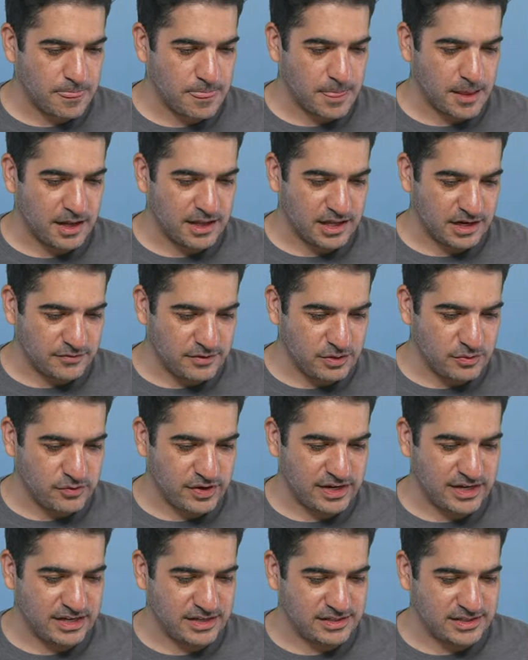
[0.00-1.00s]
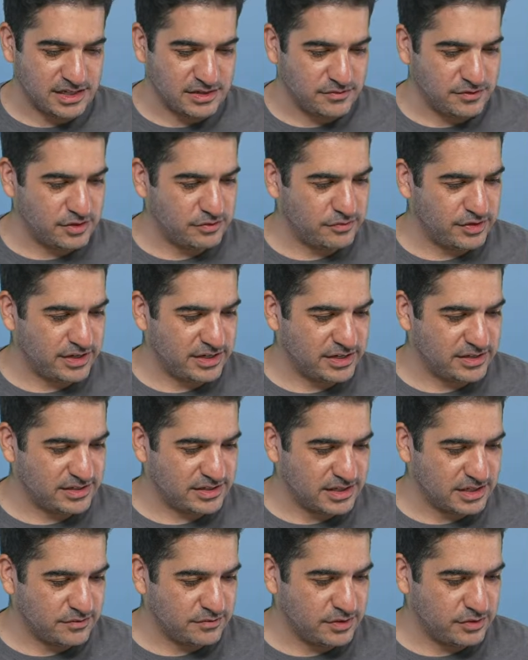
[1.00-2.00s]
a lot of new ratings, a lot of new ratings, a
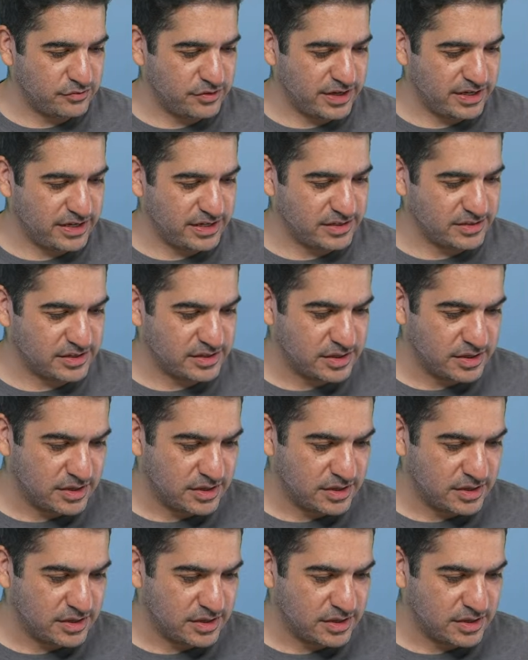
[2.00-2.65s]
lot of new ratings.